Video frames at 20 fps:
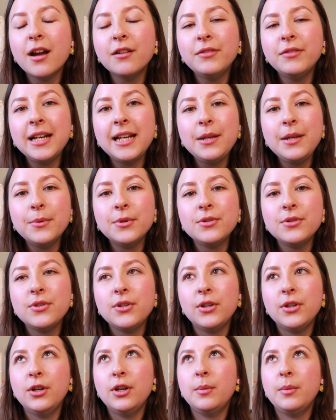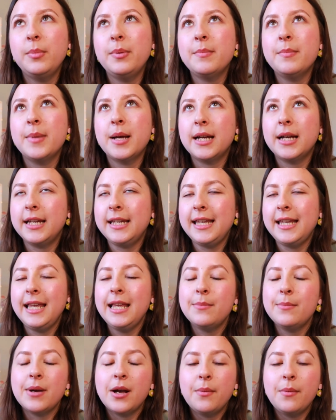really want to up my
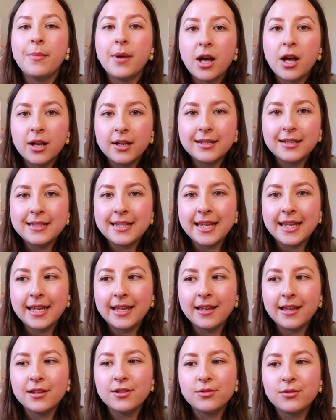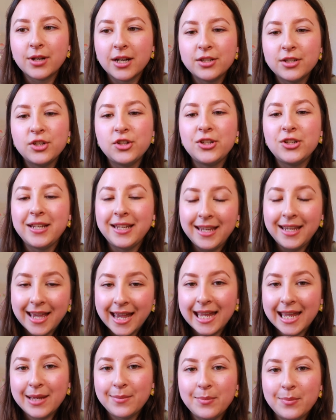email marketing strategy
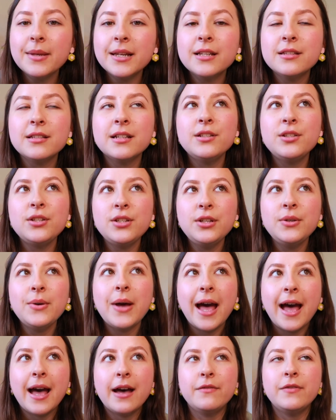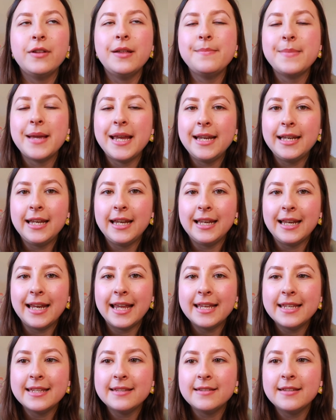game because I do have a mailing
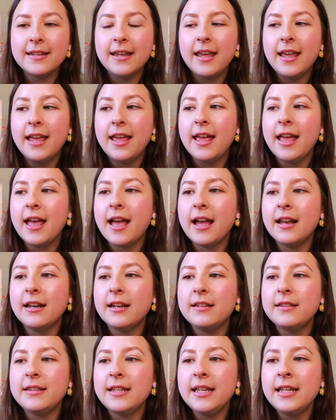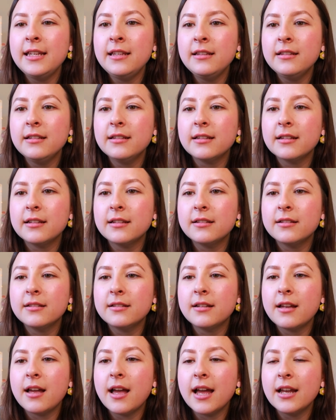list, and I think,
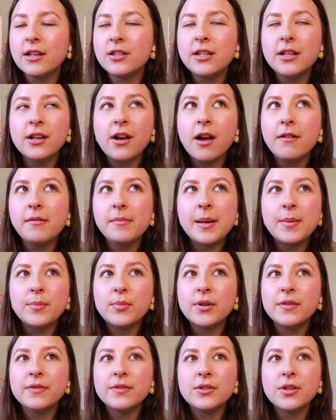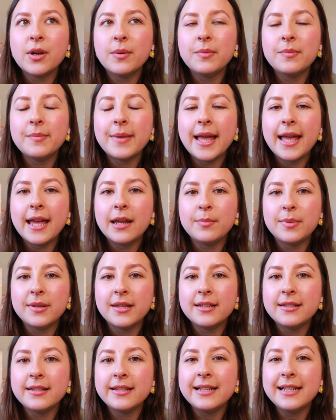I actually can't remember off the top of my head, but
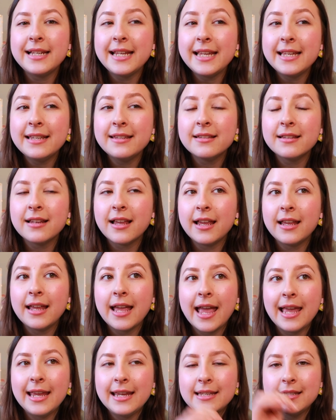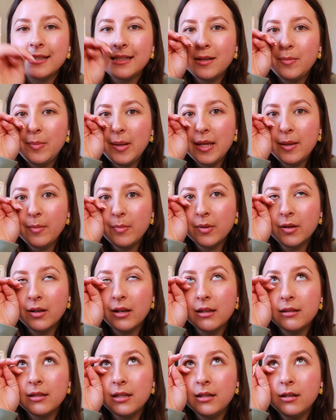there's at least like 80 people
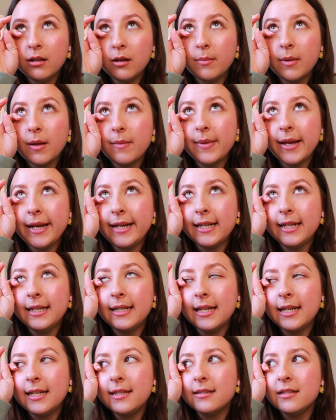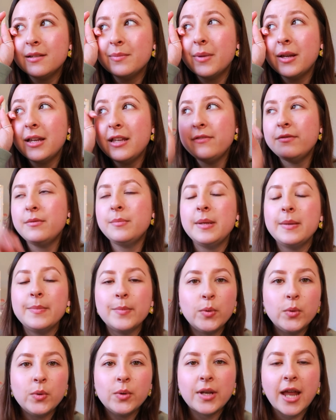I think on my mailing list. It might even be
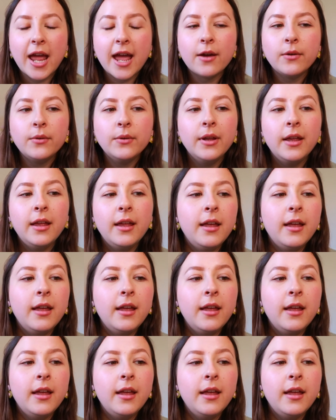more now,